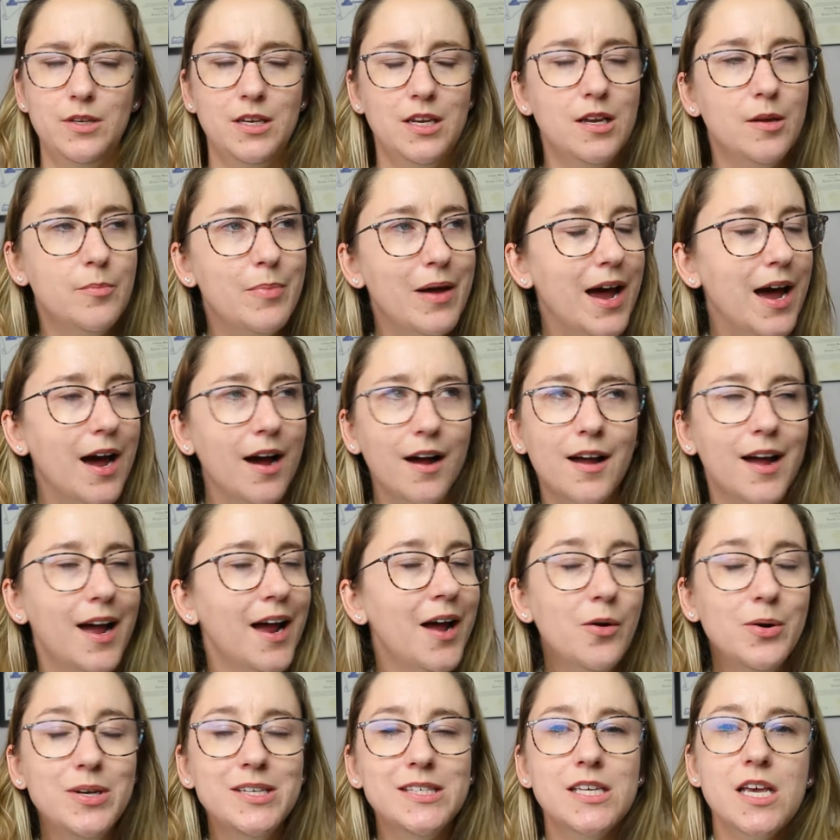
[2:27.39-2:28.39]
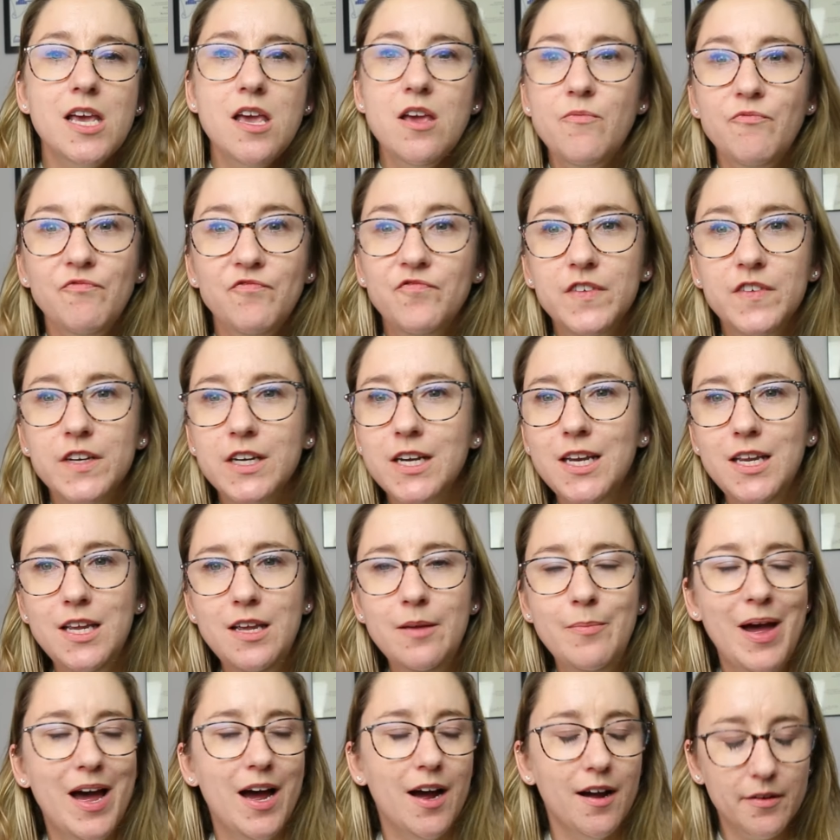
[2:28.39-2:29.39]
I always say
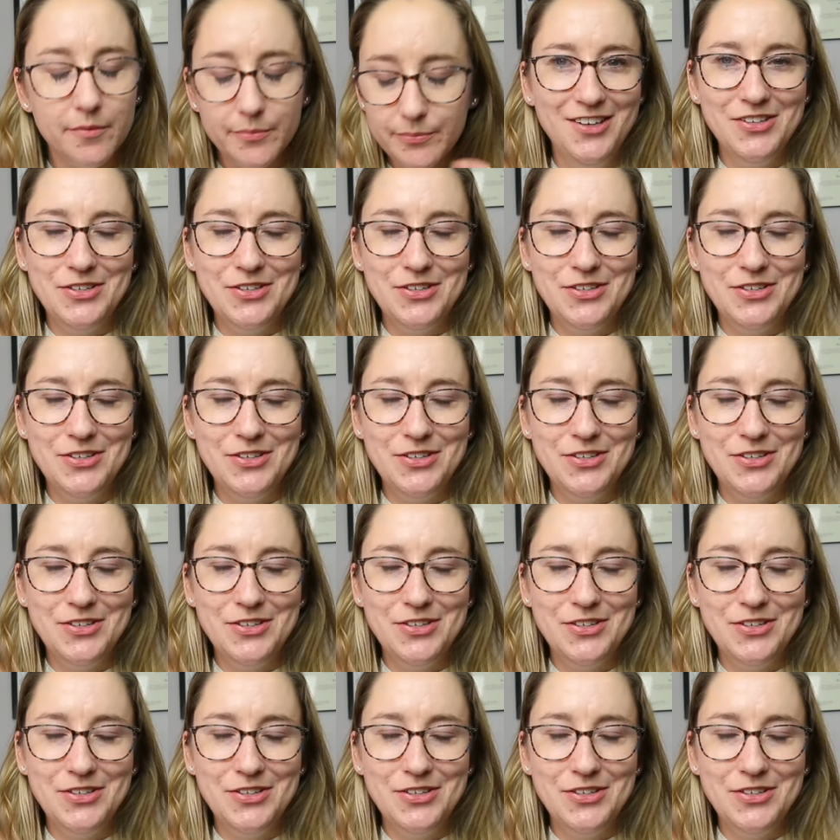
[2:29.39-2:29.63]
eBack.